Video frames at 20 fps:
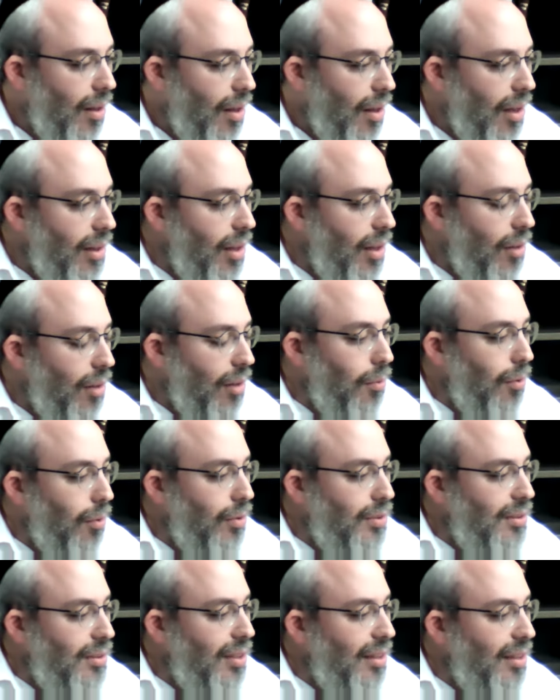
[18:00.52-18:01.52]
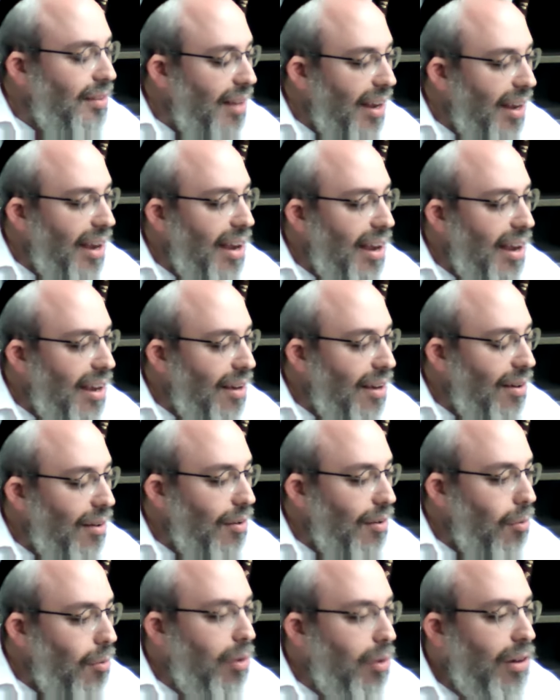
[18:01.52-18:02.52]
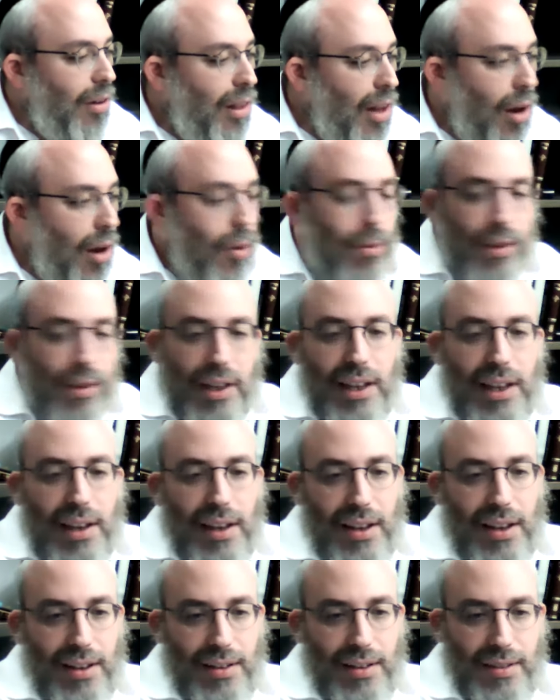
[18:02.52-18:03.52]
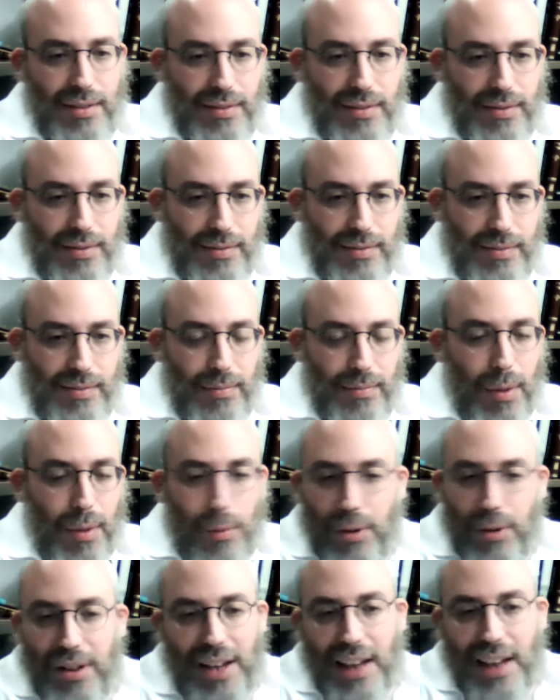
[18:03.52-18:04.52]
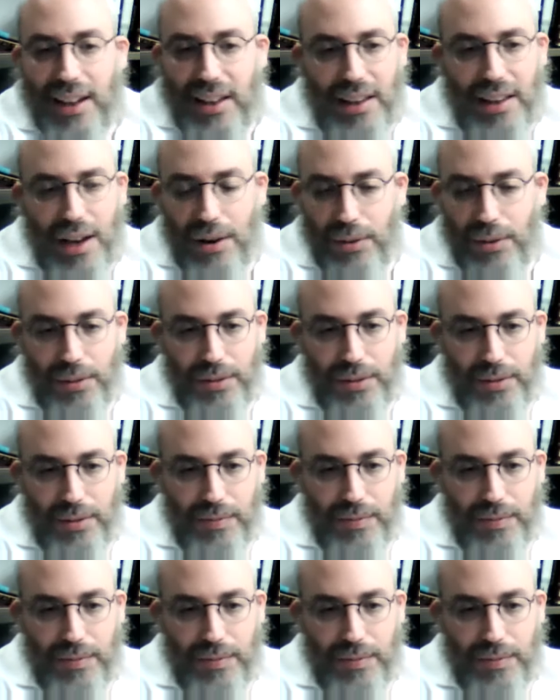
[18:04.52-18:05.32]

In other words, today we're lonely, but we're not alone.